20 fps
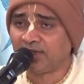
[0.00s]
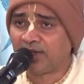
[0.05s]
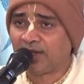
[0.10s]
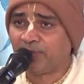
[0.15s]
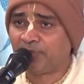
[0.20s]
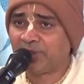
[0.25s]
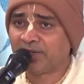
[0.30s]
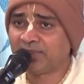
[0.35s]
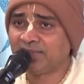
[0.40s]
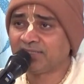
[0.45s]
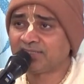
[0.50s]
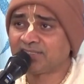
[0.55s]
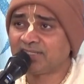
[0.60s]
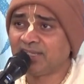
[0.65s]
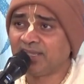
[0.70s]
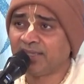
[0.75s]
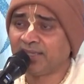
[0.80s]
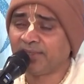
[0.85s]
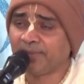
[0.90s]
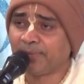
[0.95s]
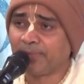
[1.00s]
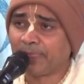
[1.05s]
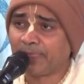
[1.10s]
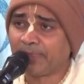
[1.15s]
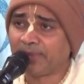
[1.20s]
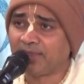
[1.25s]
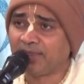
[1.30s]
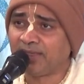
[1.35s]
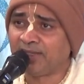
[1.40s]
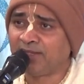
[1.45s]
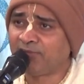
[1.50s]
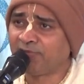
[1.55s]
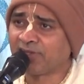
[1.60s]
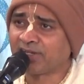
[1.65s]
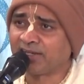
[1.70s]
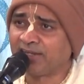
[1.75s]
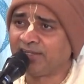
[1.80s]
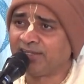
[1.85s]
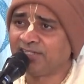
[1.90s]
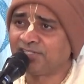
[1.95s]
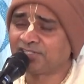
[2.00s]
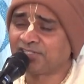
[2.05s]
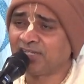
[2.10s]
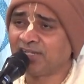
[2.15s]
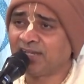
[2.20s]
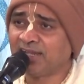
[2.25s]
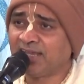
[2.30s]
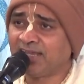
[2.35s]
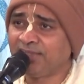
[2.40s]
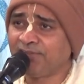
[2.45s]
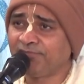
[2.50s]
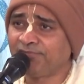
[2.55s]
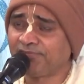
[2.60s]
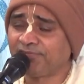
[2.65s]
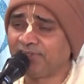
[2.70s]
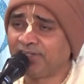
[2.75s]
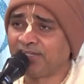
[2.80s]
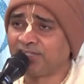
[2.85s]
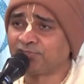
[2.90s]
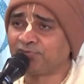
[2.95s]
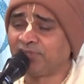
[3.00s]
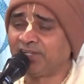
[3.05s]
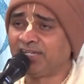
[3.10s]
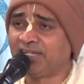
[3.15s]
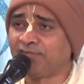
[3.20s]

but they say in our conditioned life it is very